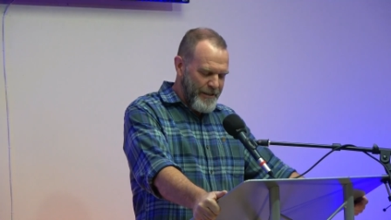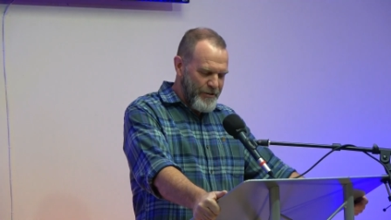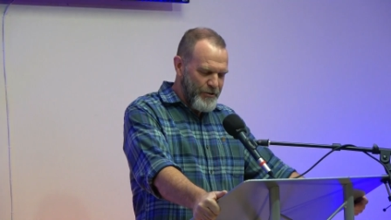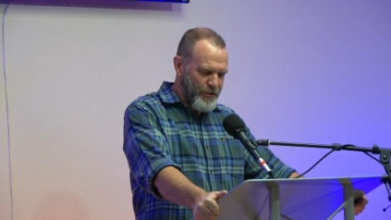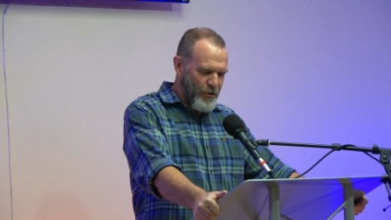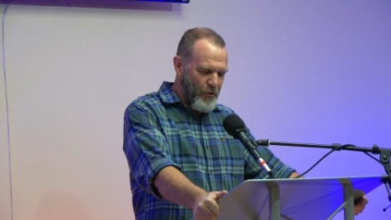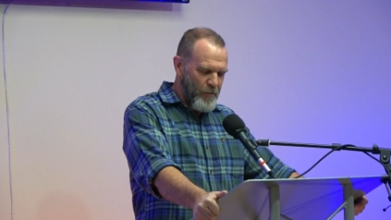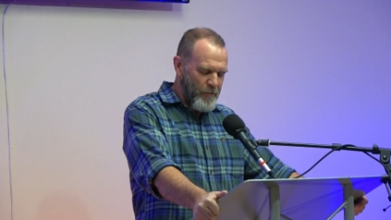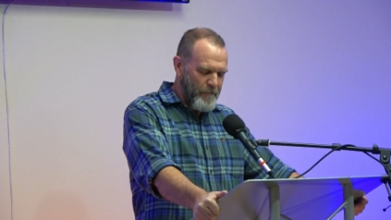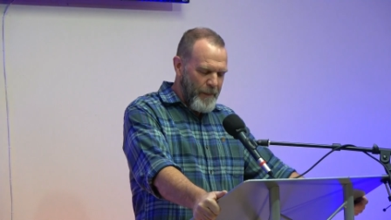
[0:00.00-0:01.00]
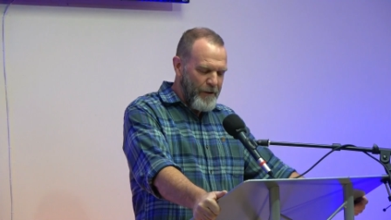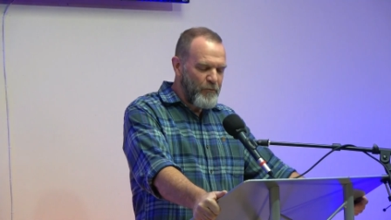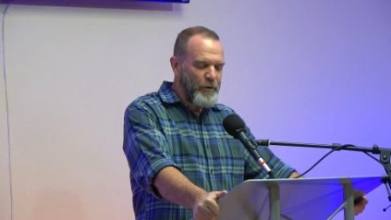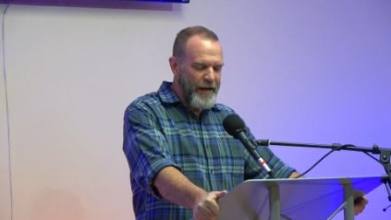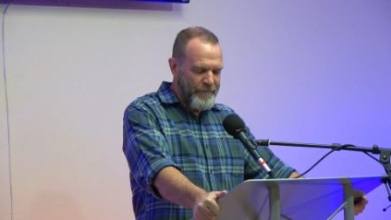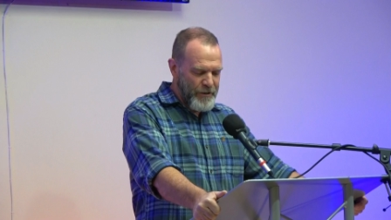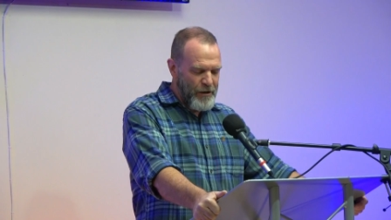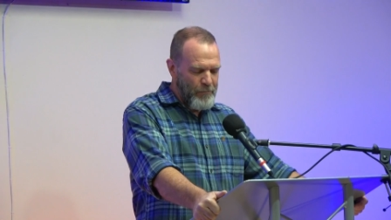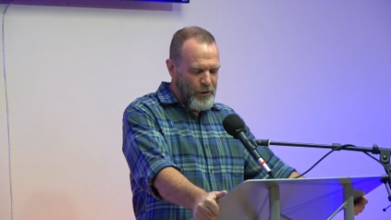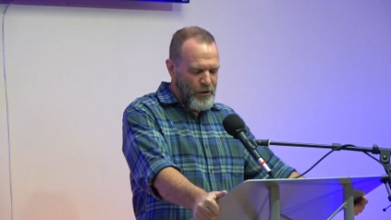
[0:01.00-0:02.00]
So we have to
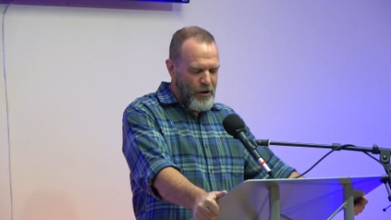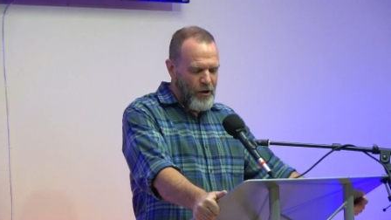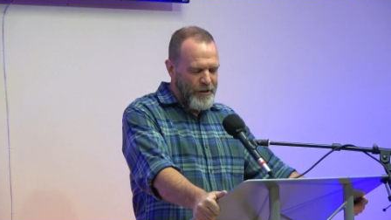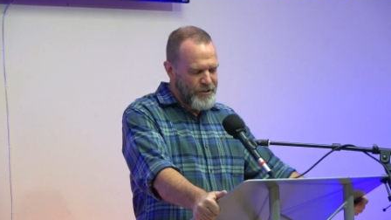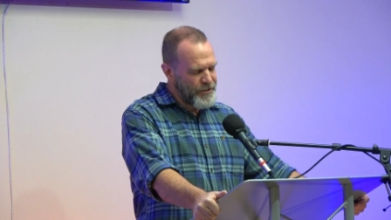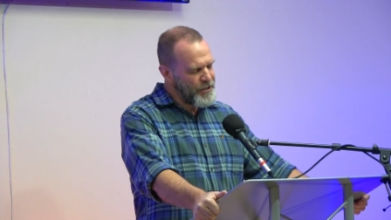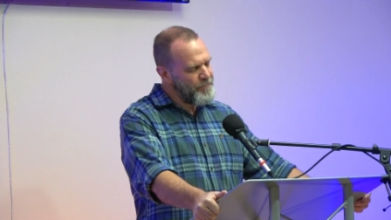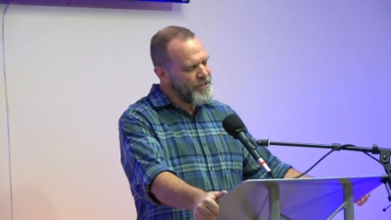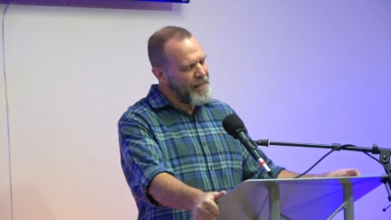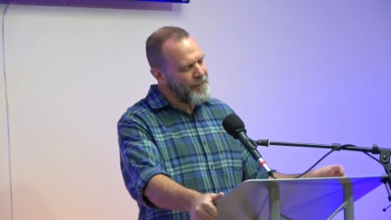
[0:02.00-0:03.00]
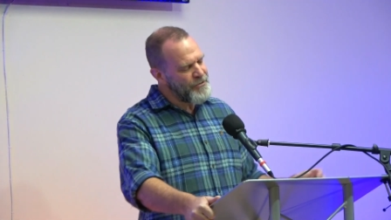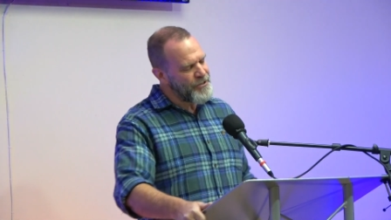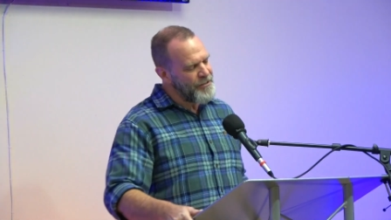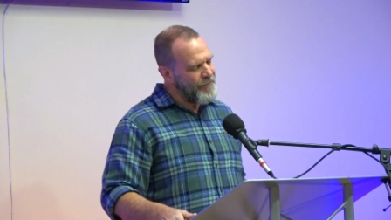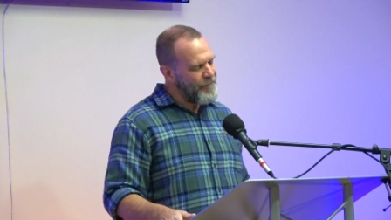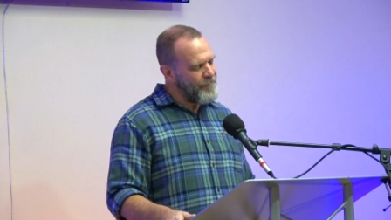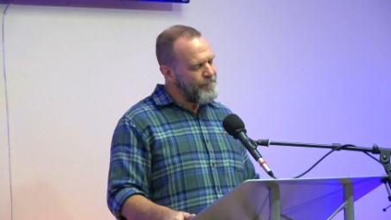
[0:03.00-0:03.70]
humble our hearts. And sometimes,